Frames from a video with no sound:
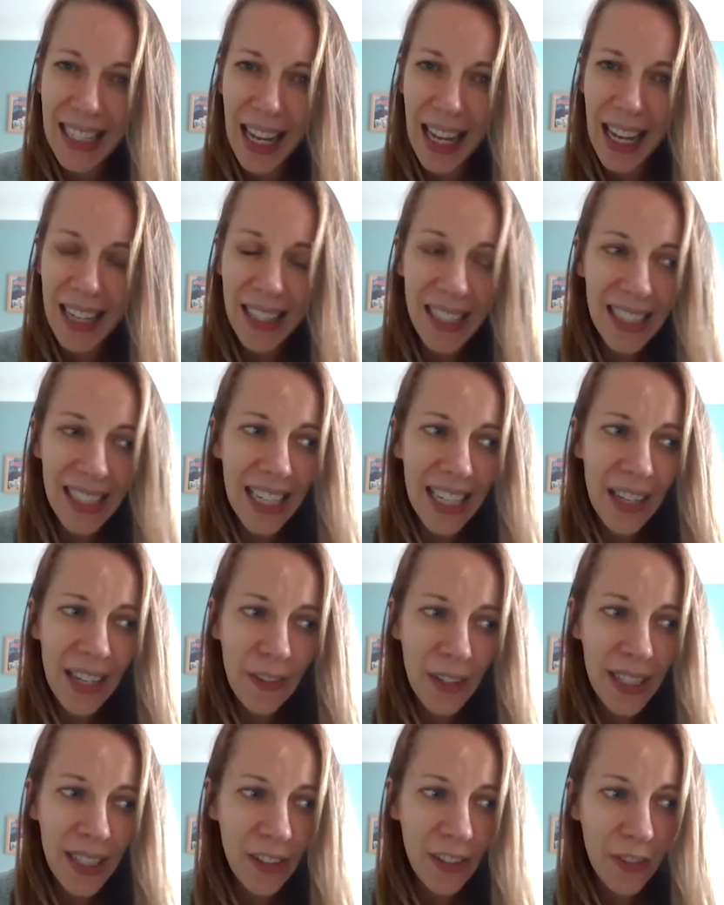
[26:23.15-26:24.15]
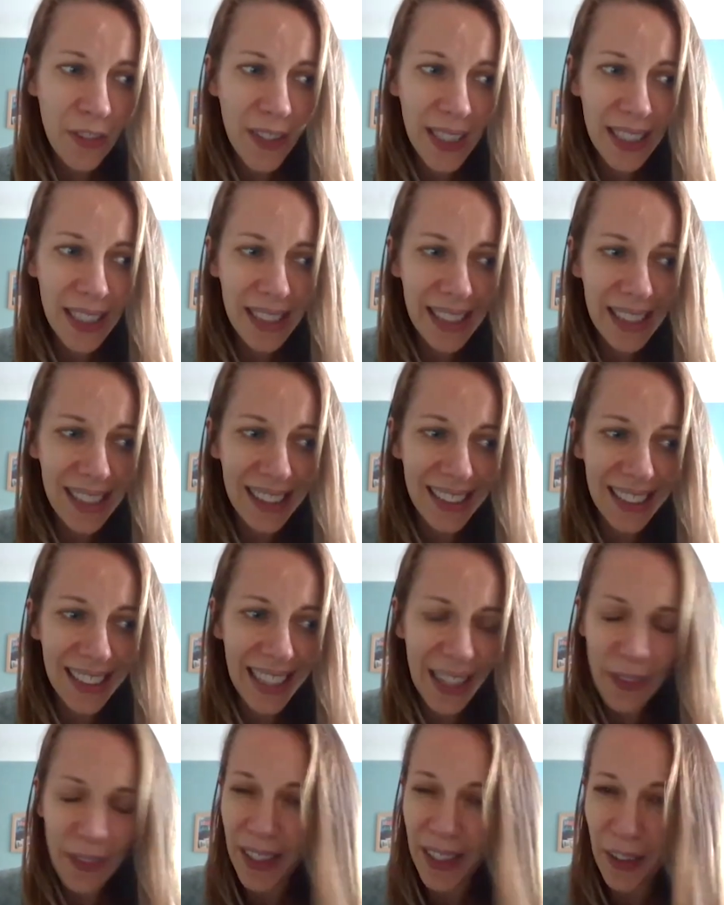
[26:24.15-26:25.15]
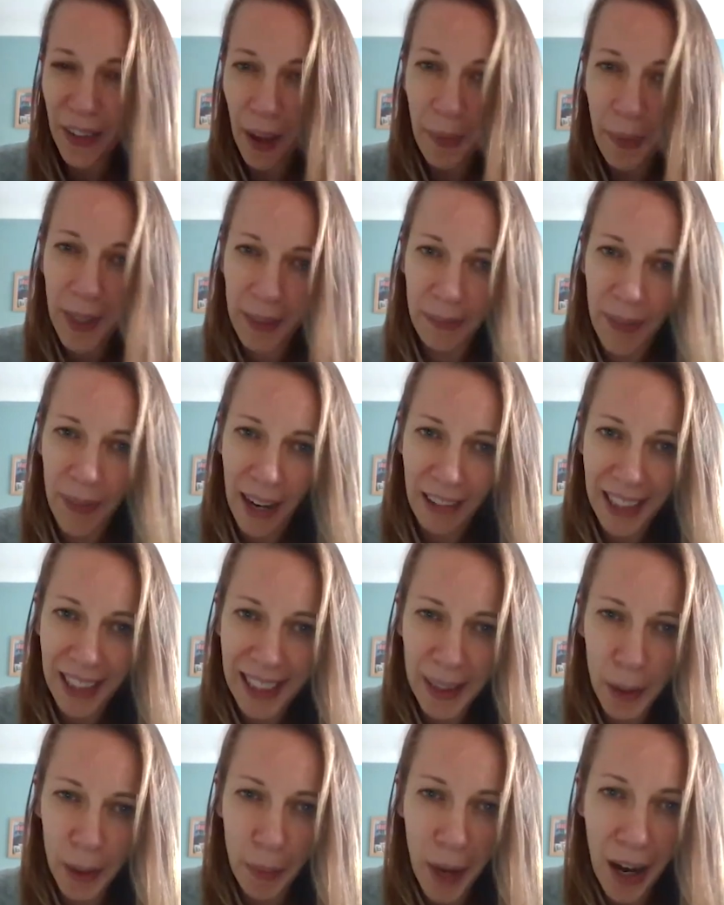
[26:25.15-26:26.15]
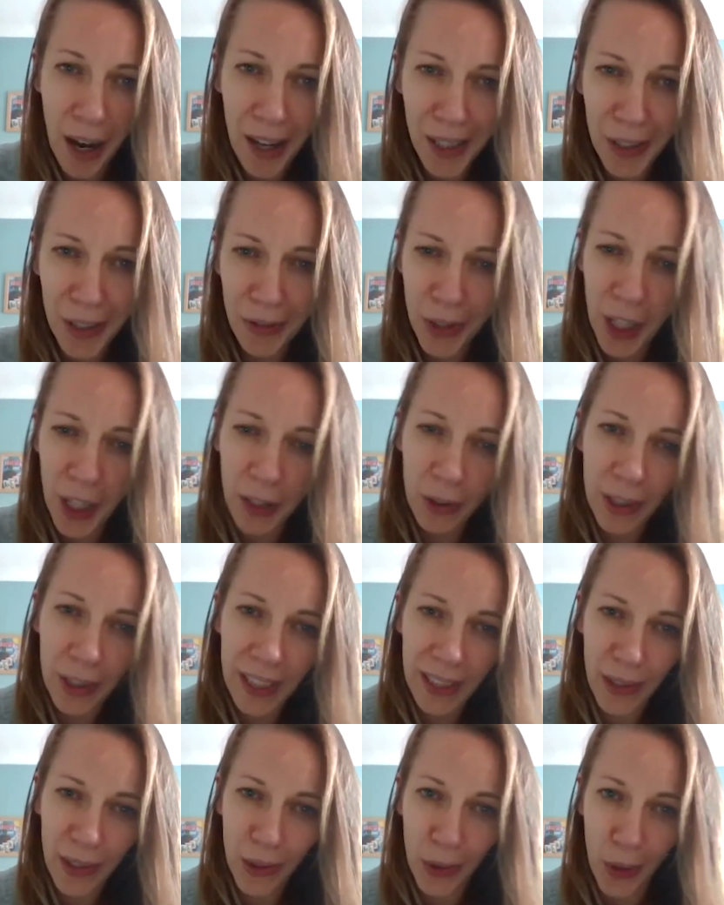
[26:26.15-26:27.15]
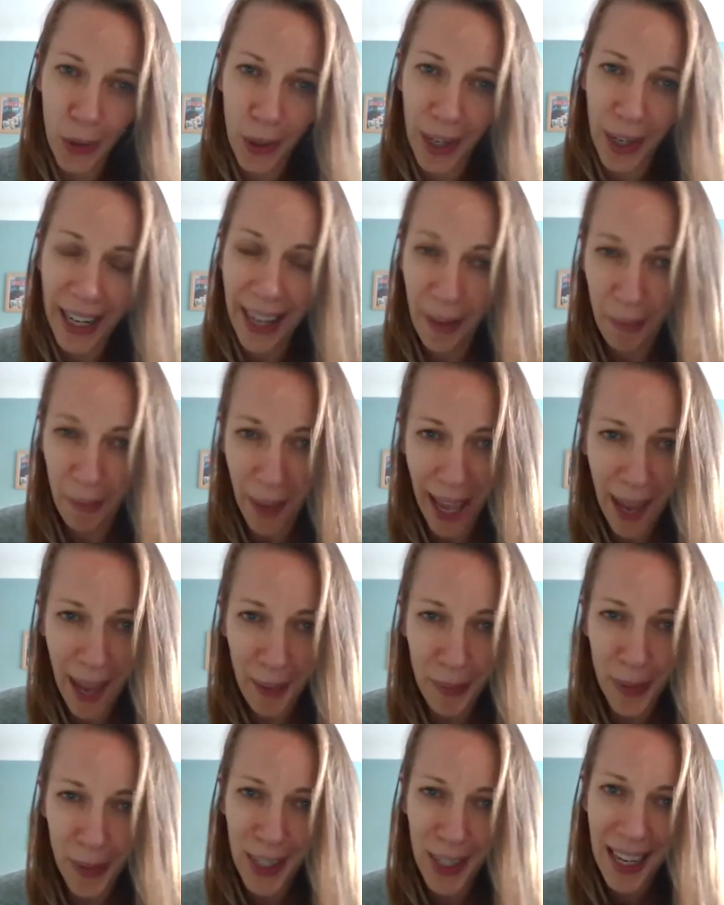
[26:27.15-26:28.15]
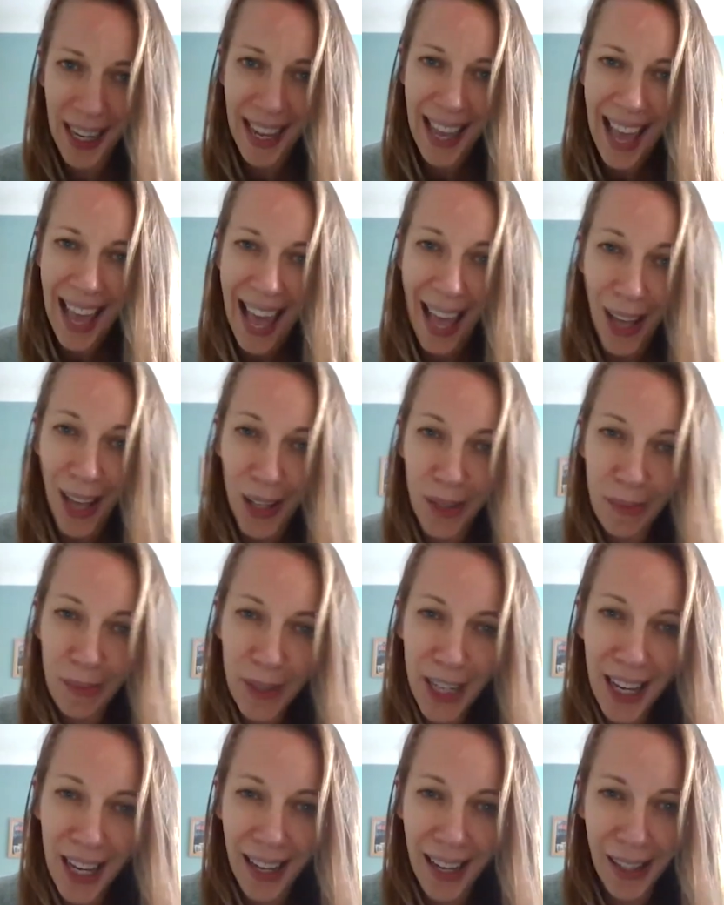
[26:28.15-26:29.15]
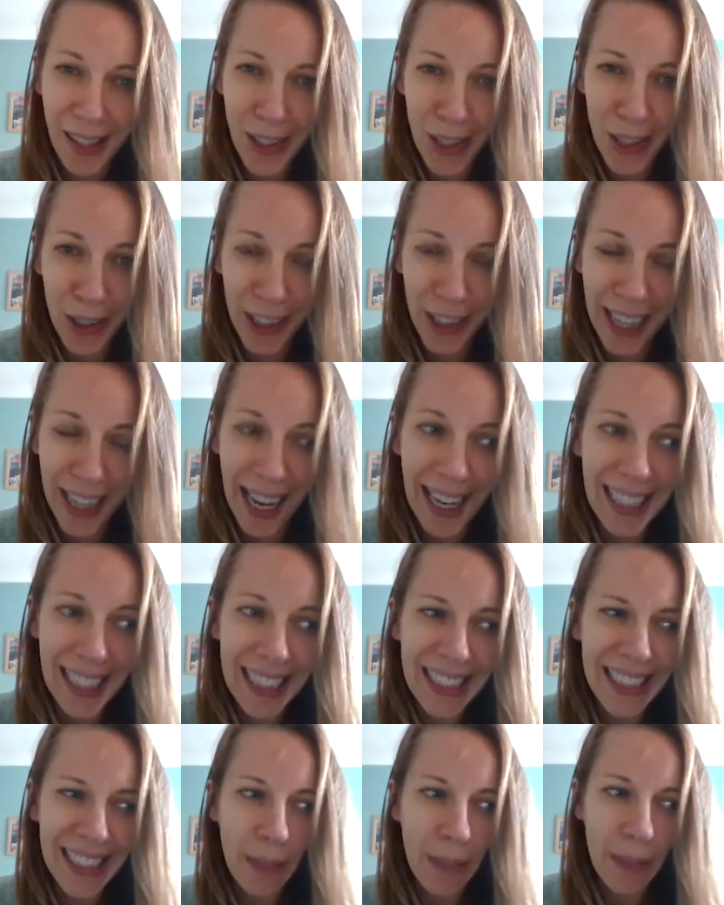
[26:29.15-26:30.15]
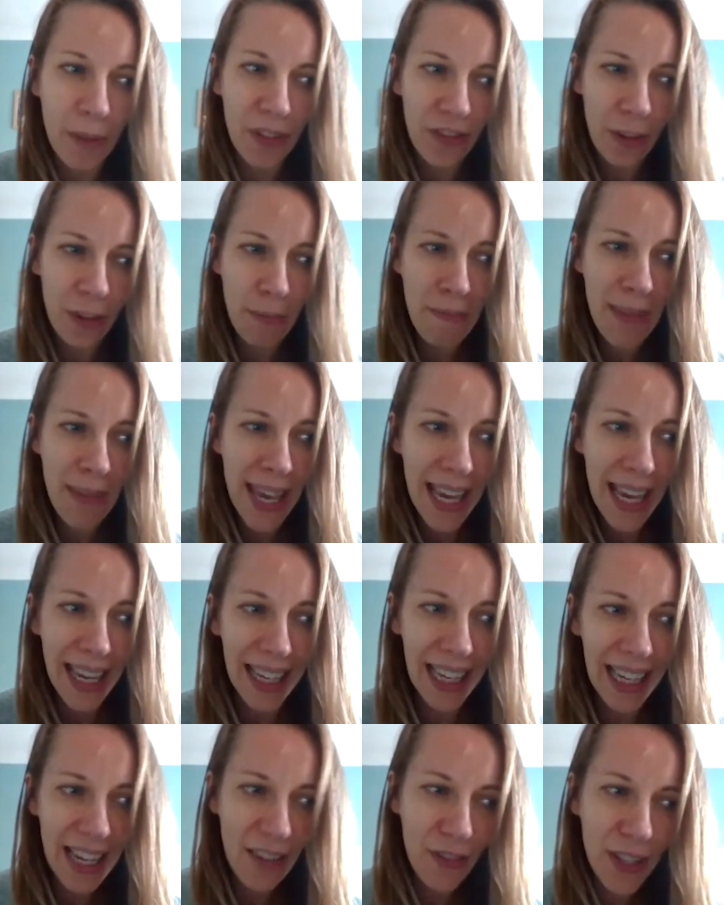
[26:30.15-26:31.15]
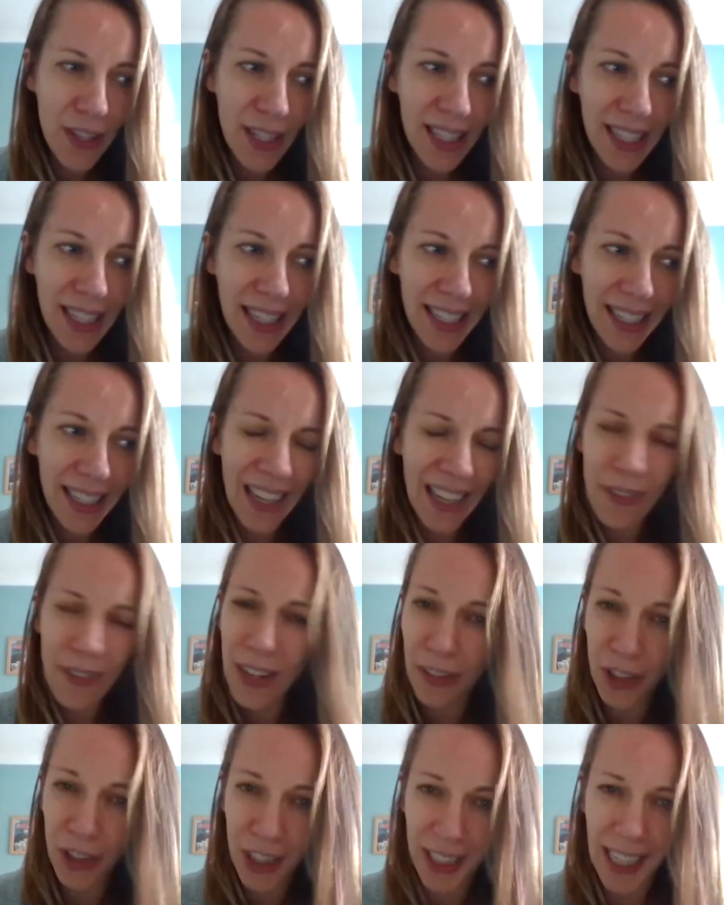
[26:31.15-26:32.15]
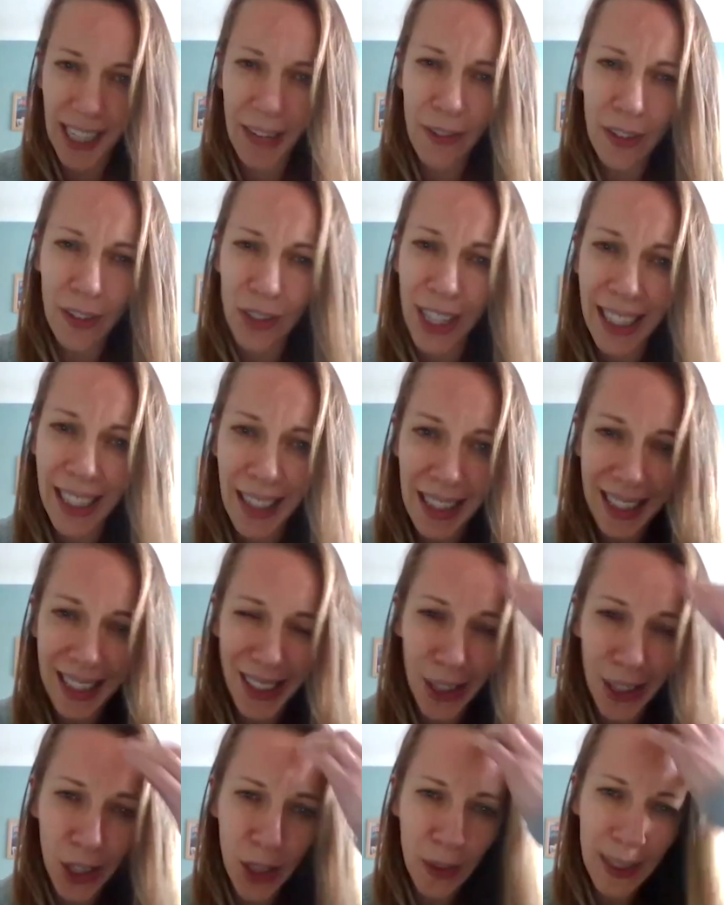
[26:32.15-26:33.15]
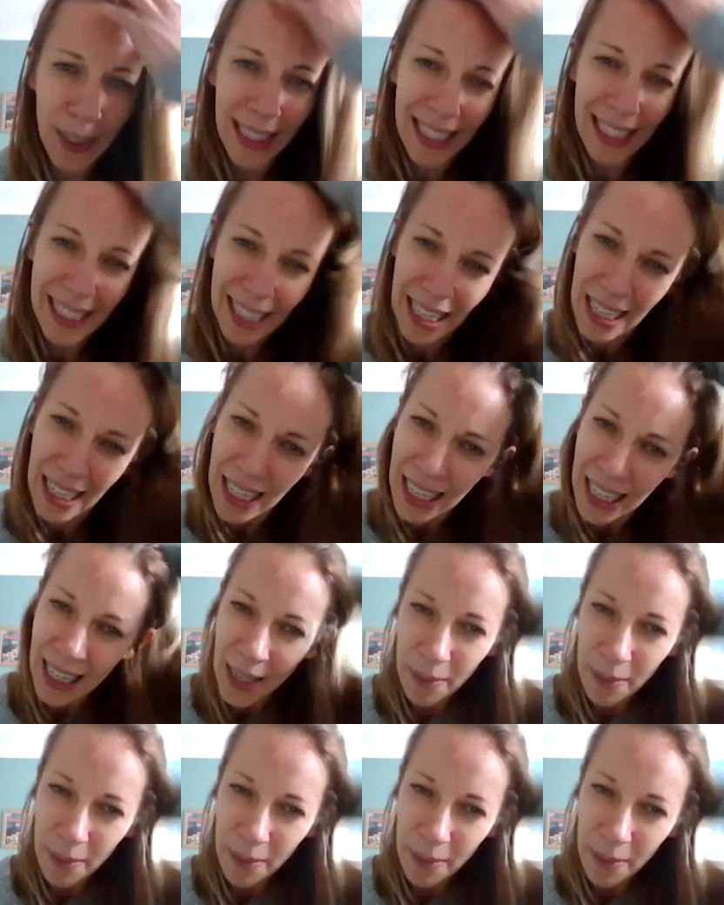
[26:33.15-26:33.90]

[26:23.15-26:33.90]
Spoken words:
And even if I mean, Mary is a part of Jane Austen's story and perhaps helped her to create Lydia, but for me, even if she had nothing to do with Lydia,